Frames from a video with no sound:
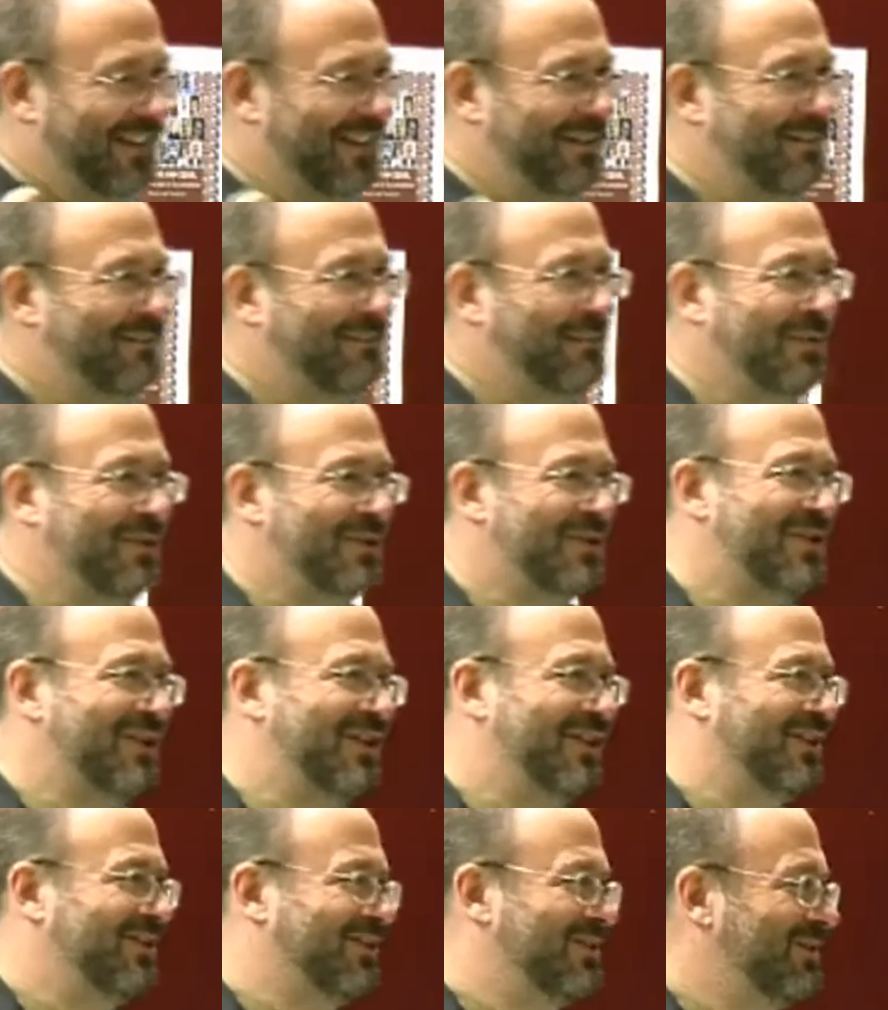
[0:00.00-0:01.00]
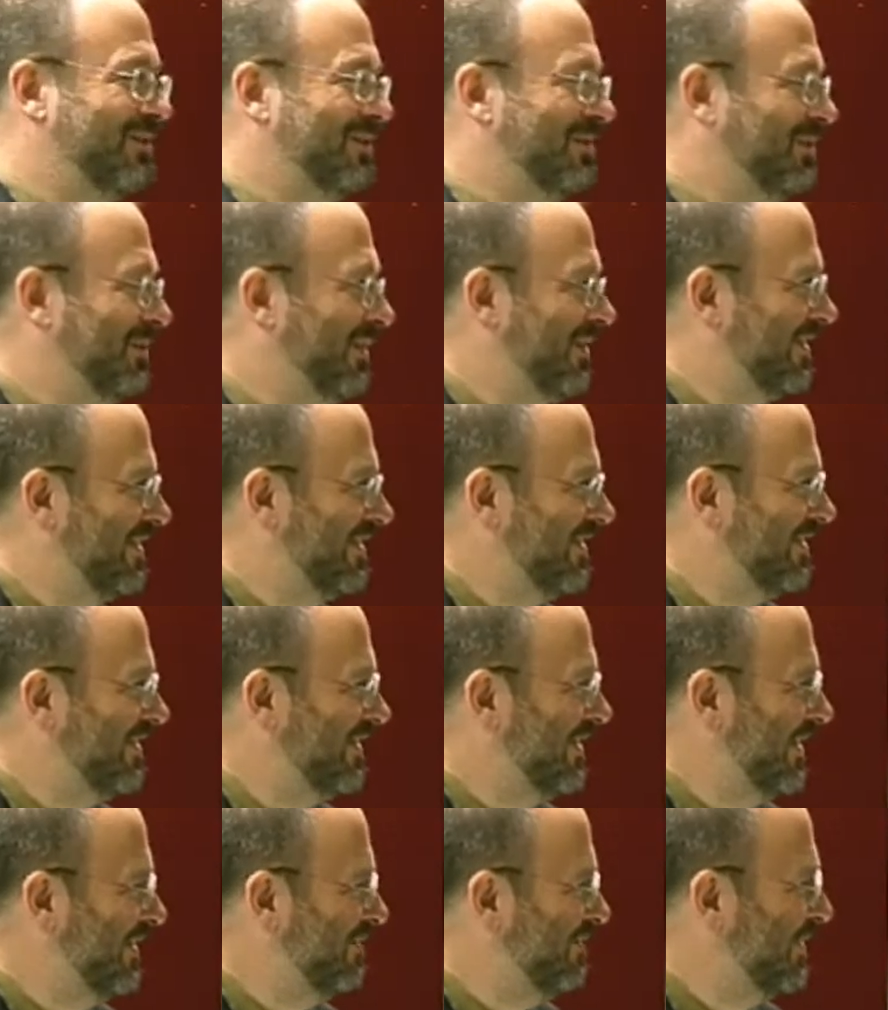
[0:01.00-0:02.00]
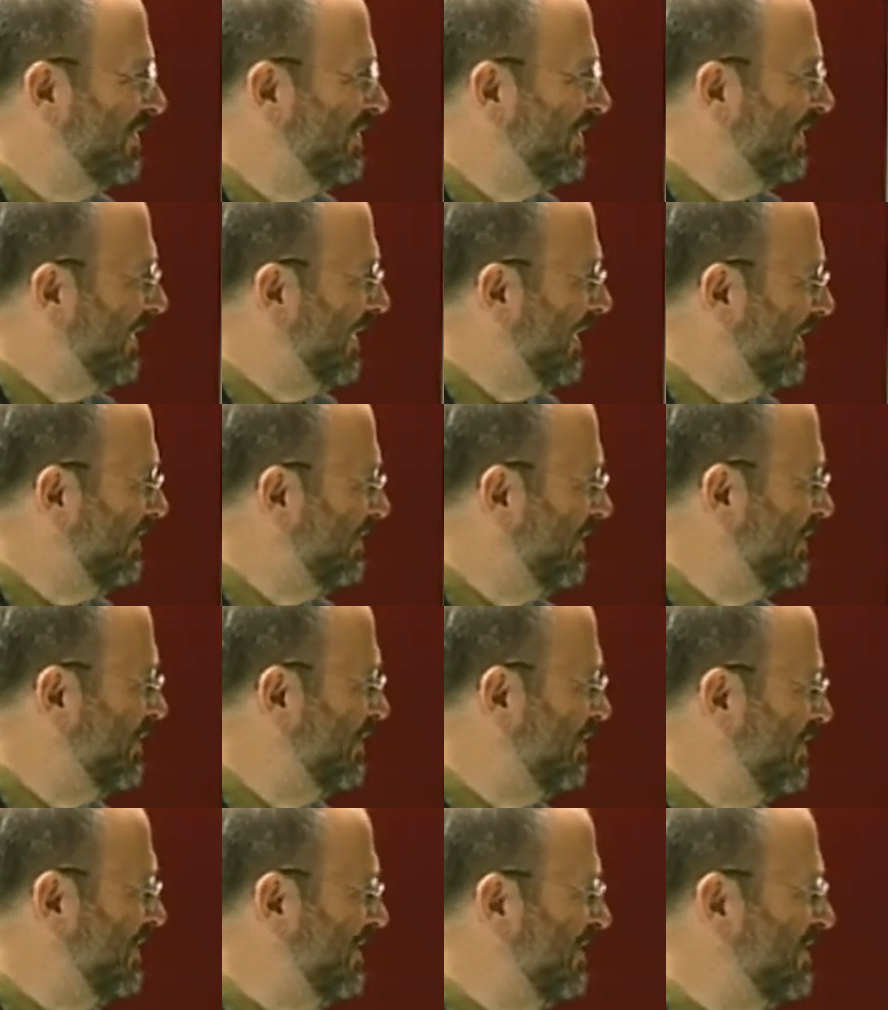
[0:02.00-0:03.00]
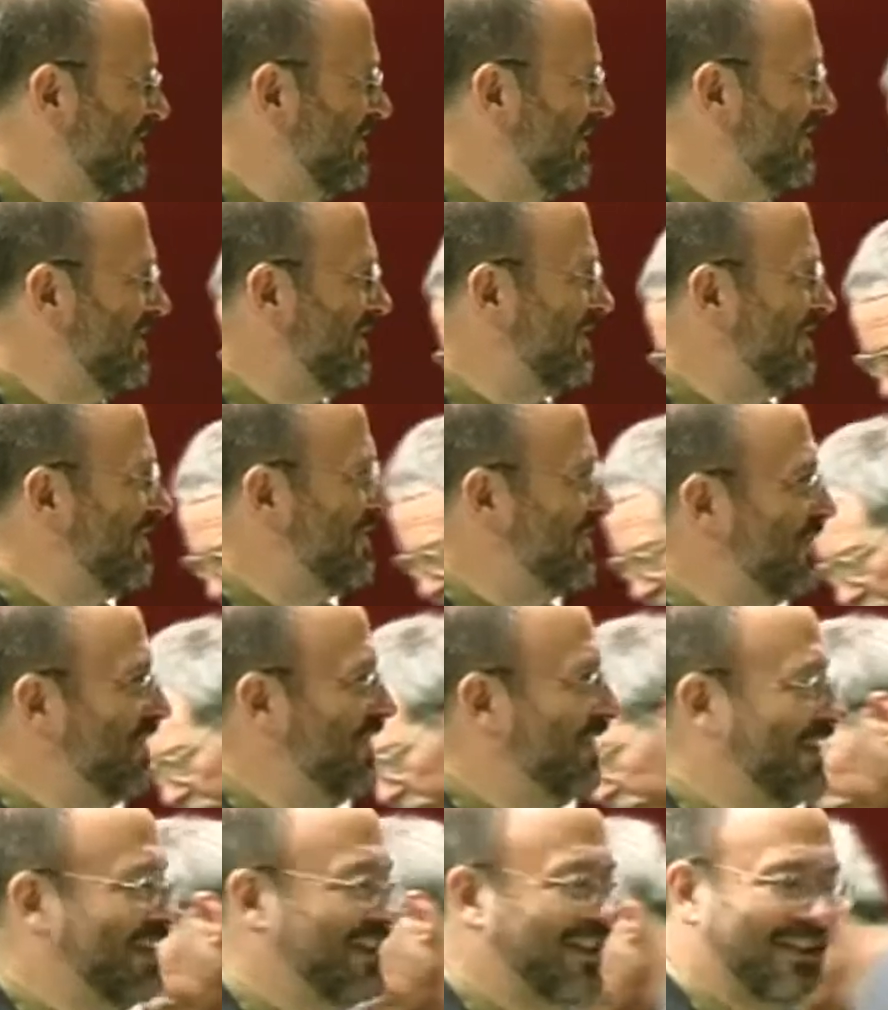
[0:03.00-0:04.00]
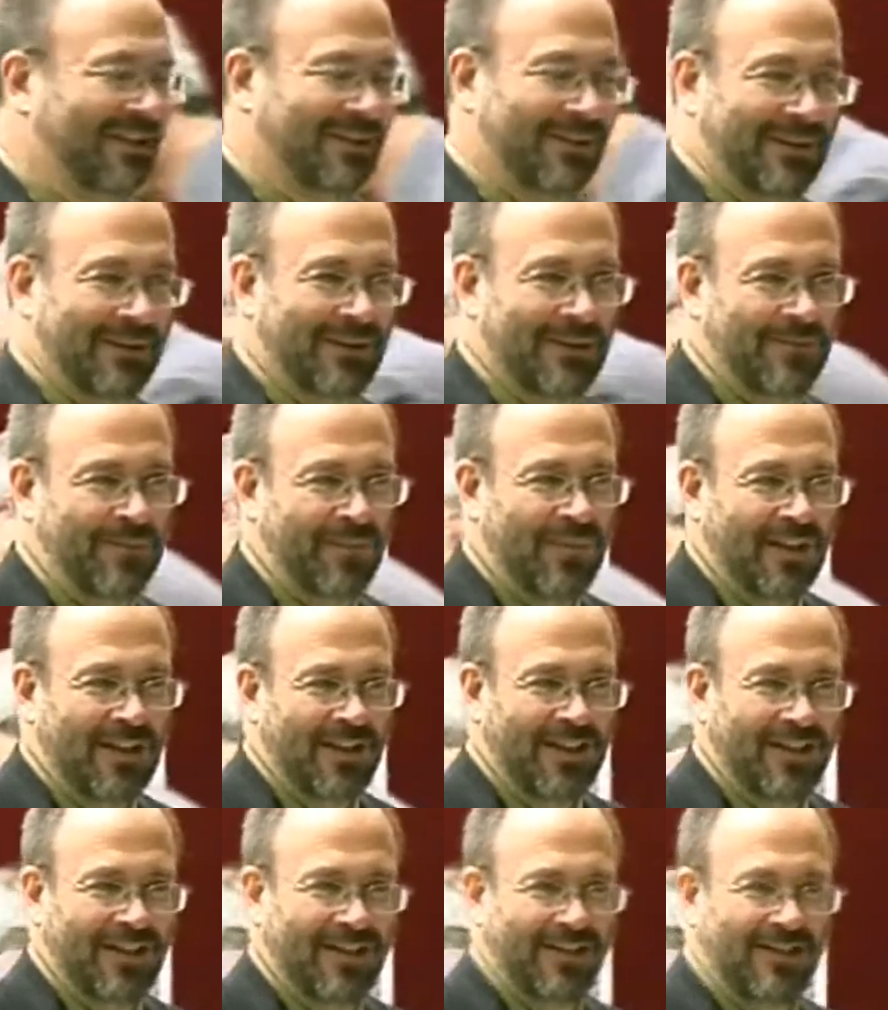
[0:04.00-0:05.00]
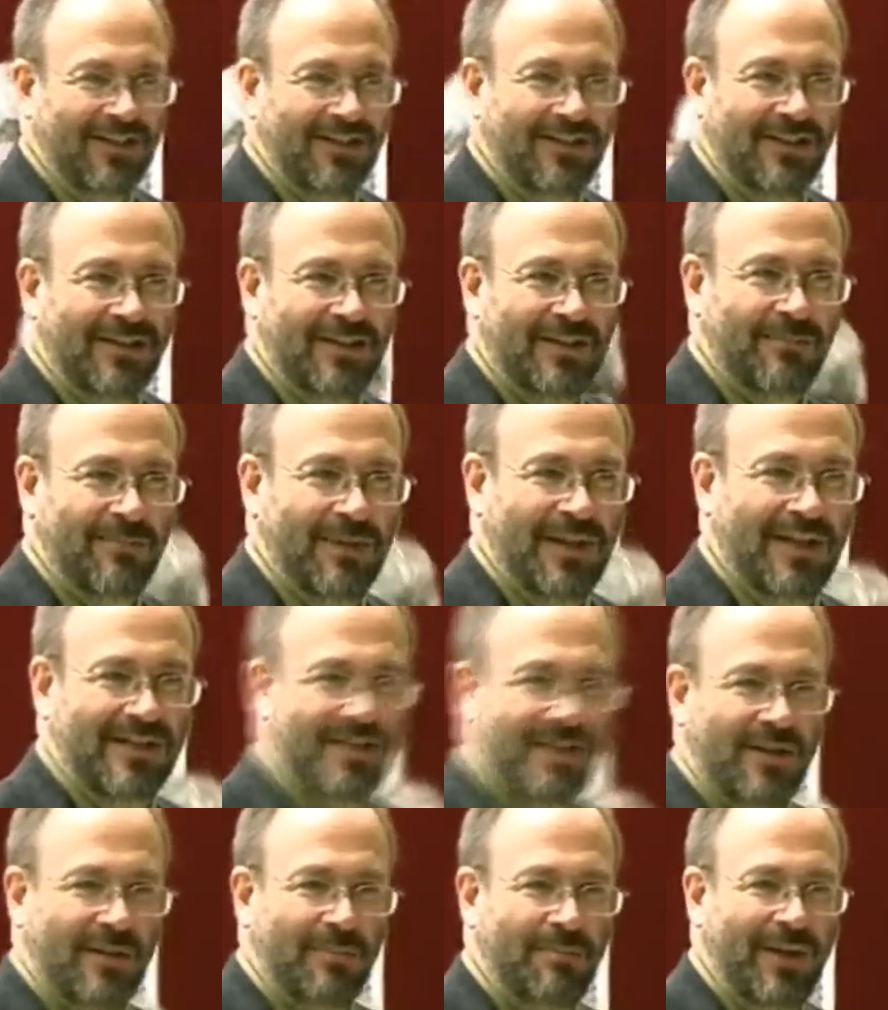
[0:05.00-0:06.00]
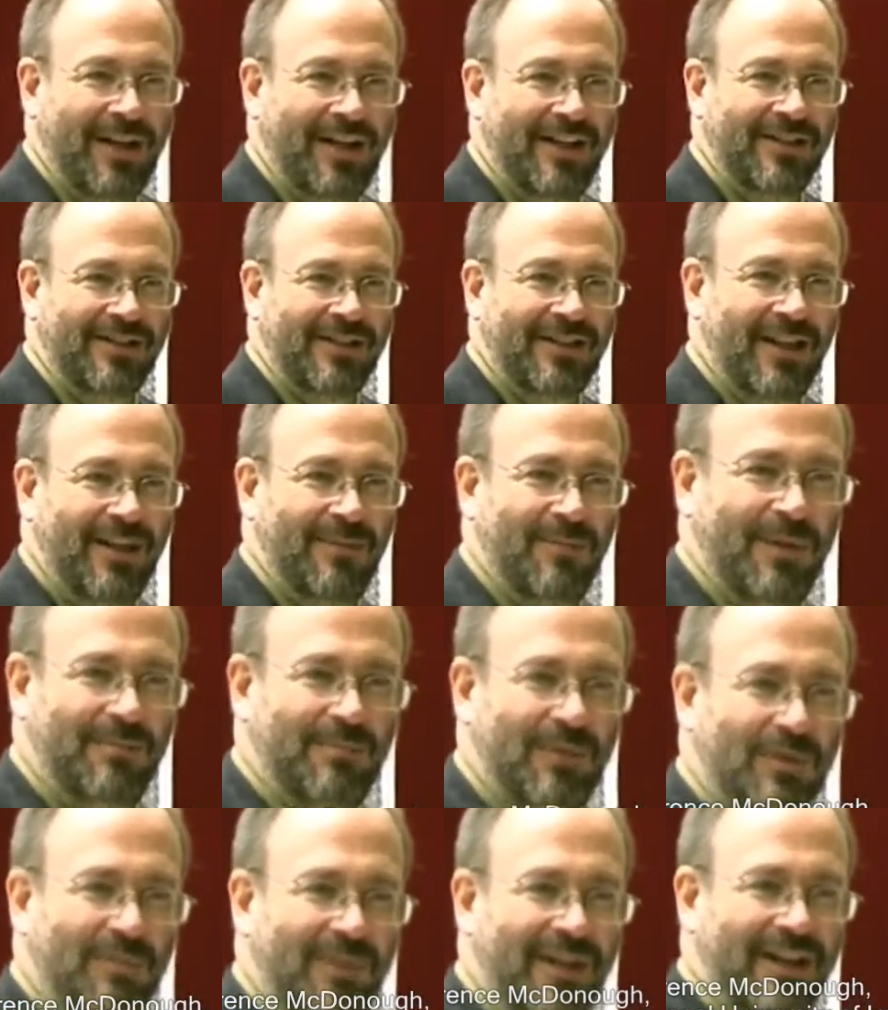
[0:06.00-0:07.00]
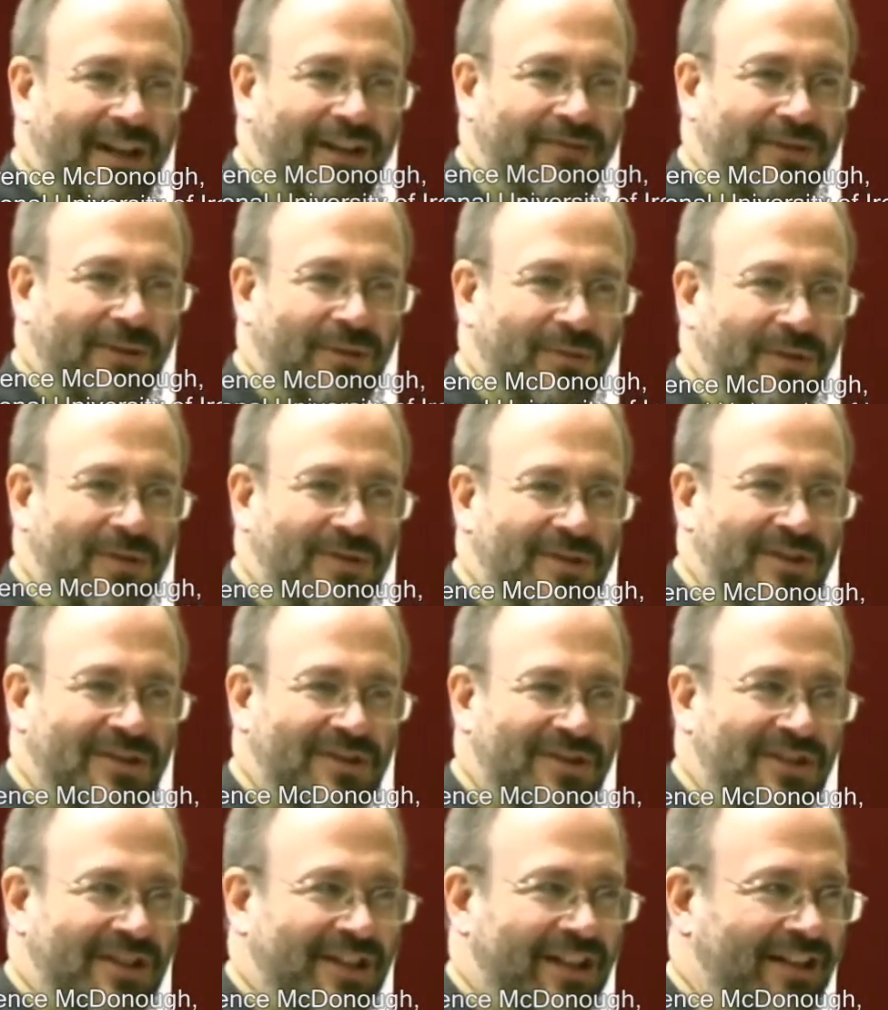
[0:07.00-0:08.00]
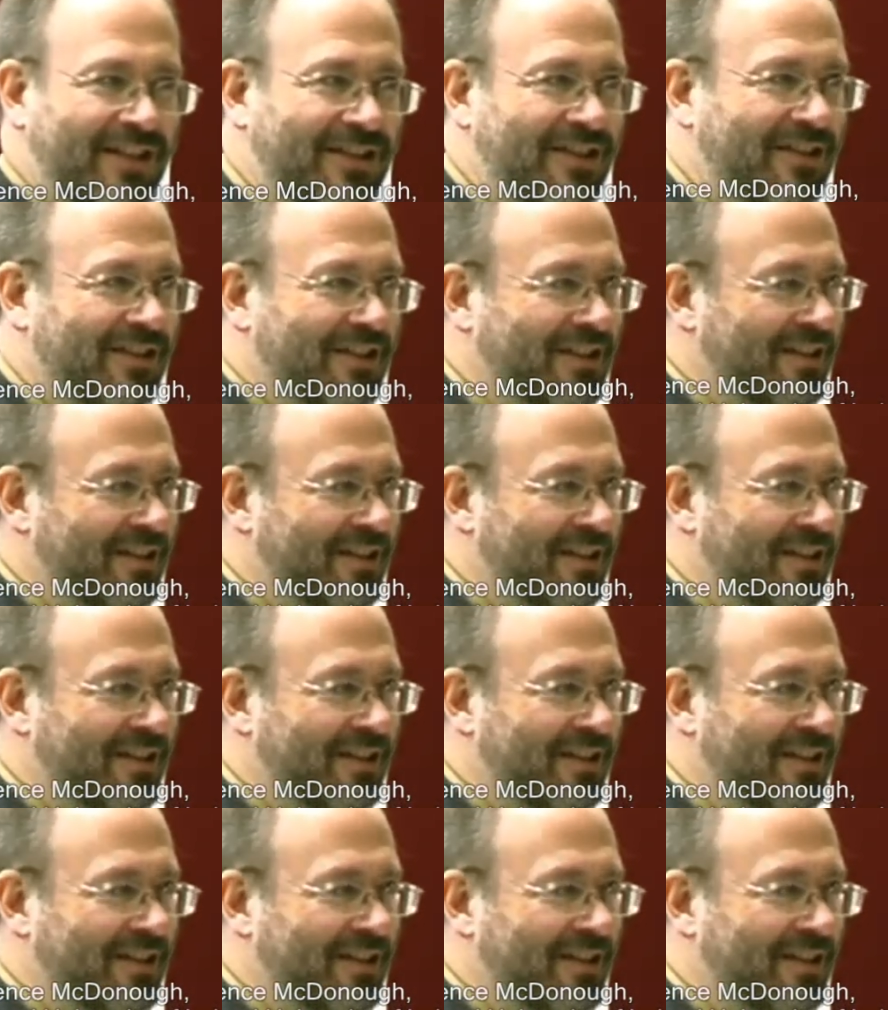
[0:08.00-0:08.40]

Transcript: and proceeded to give the talk using just the chalk. And Pascal Pettit came up to me afterwards and said,